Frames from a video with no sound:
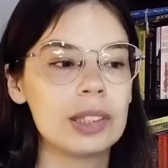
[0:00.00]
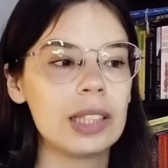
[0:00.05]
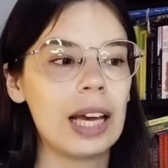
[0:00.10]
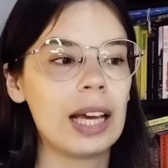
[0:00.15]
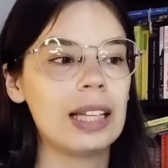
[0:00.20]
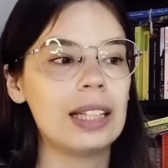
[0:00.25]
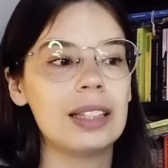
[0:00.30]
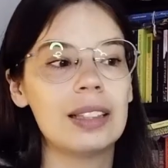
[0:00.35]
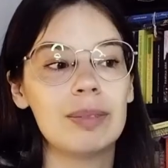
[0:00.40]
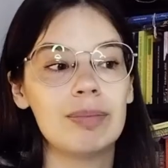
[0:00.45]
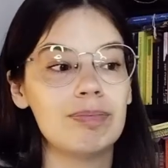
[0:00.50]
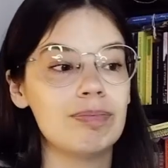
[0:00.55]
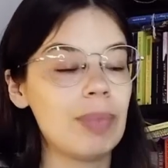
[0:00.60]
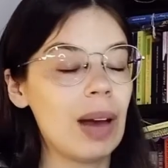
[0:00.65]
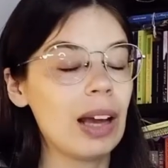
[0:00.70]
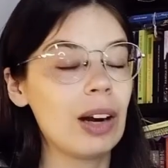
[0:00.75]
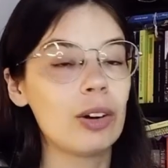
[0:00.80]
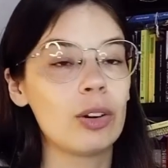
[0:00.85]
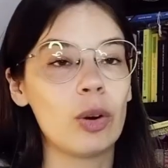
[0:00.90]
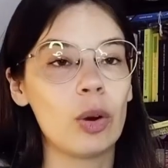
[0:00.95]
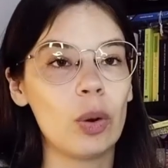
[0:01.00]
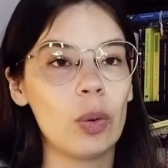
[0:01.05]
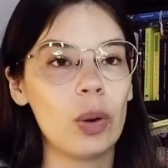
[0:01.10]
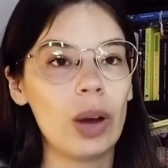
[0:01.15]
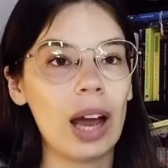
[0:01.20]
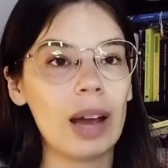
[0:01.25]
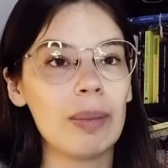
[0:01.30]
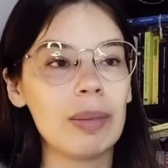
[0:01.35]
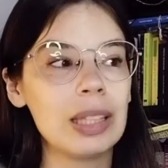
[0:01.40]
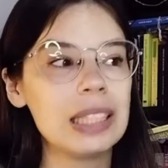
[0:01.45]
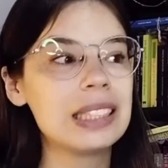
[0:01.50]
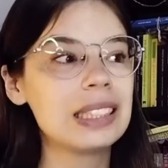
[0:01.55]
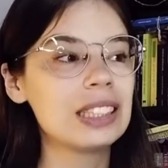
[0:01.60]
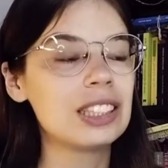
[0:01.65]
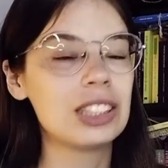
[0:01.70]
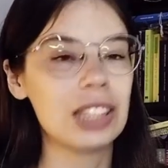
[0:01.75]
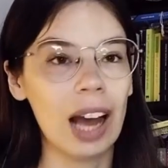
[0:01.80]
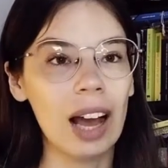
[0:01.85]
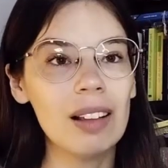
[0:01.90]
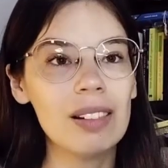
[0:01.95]
And I don't know, it's a
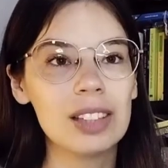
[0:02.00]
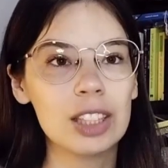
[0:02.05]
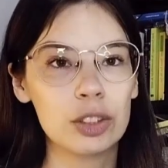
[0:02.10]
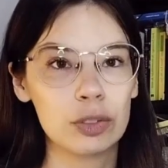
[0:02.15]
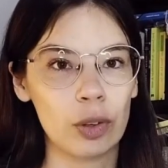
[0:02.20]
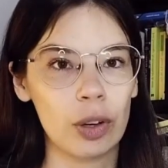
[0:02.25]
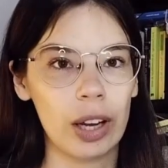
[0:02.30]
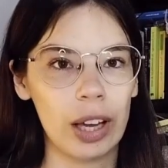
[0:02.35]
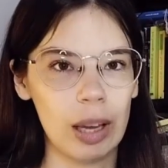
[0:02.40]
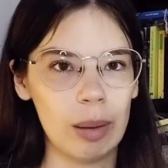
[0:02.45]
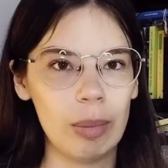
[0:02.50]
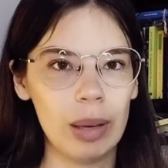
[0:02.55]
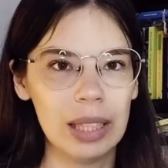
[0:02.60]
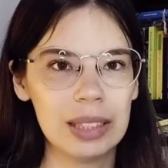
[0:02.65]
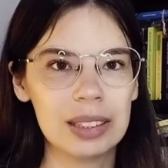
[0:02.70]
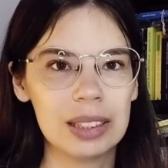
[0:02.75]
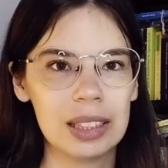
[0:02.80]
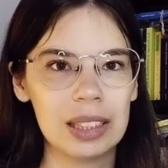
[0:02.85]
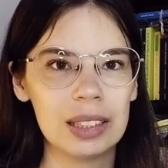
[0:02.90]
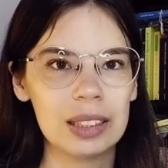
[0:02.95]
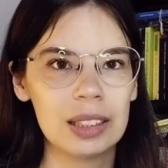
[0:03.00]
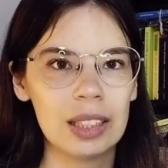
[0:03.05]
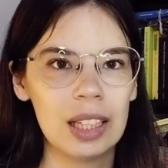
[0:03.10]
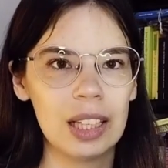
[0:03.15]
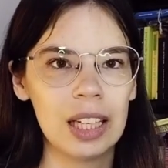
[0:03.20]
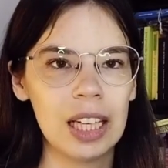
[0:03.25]
challenge for him, isn't it?